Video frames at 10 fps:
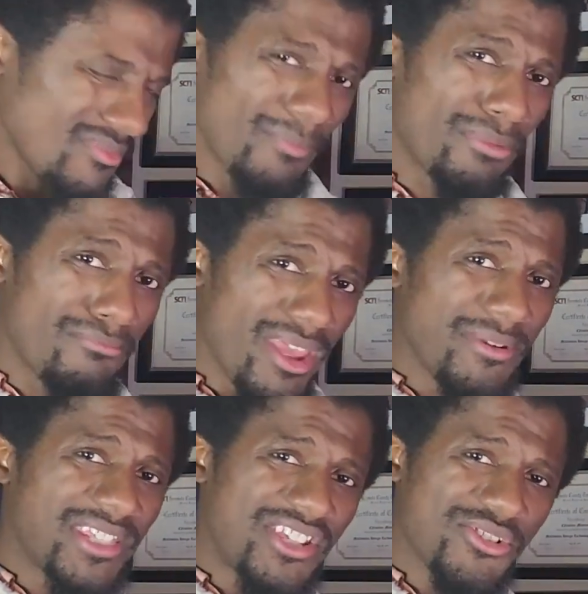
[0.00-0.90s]
But maybe
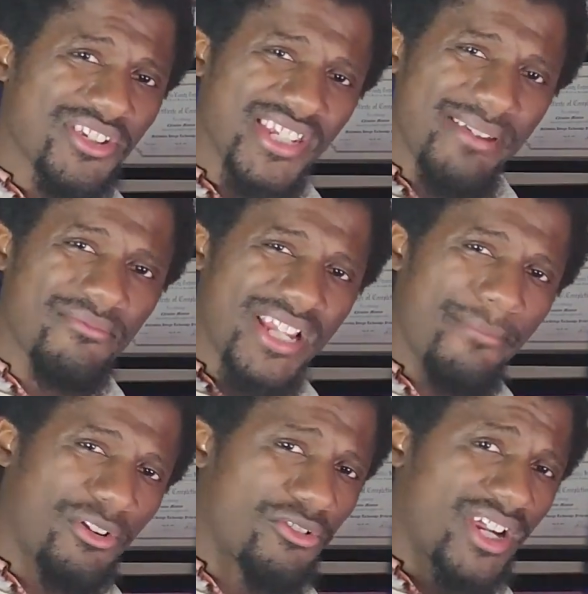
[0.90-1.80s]
they use the same type
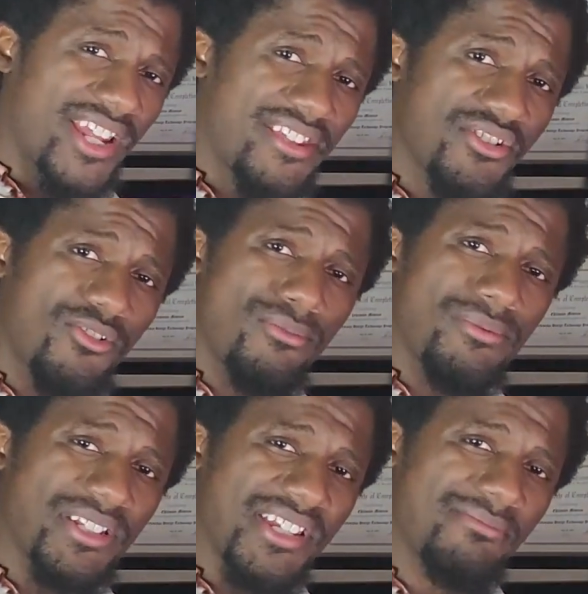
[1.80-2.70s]
of grains, or maybe
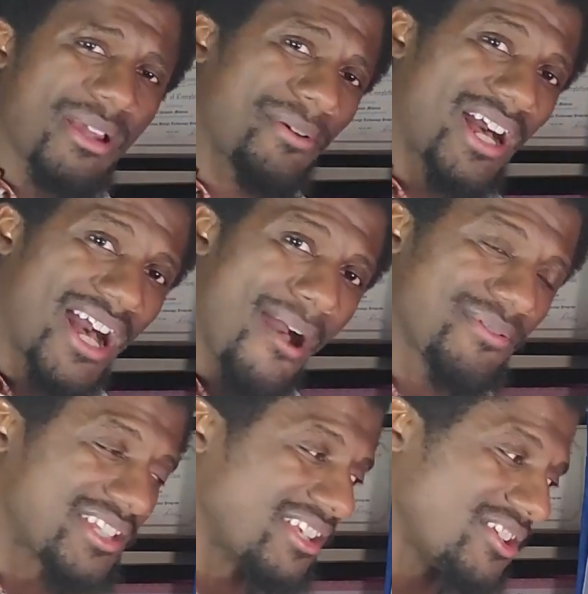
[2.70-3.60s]
the same type of hops
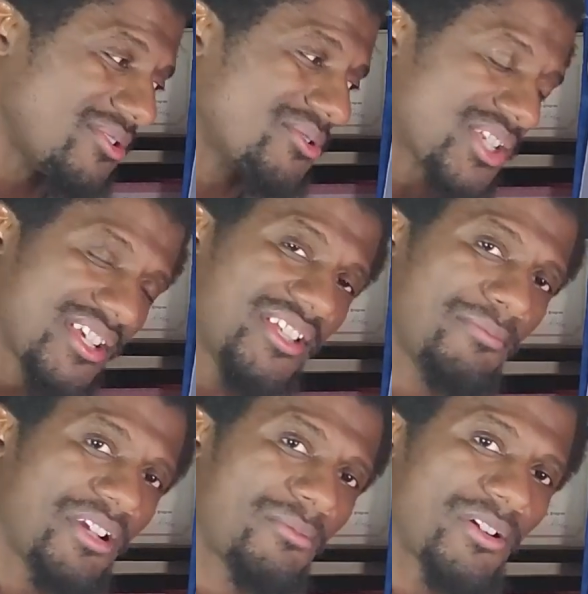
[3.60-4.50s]
that they use in the
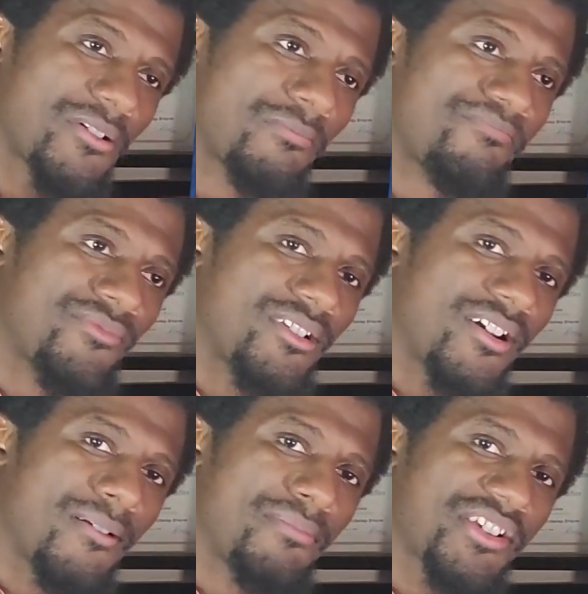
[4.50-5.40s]
peanut butter
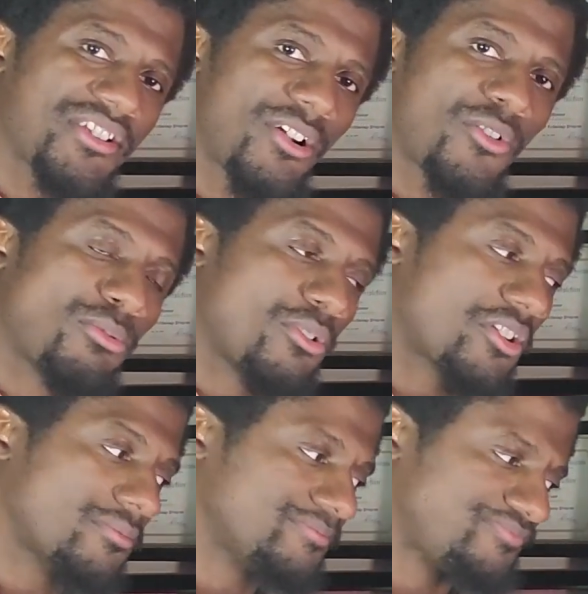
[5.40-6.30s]
busted knuckle porter.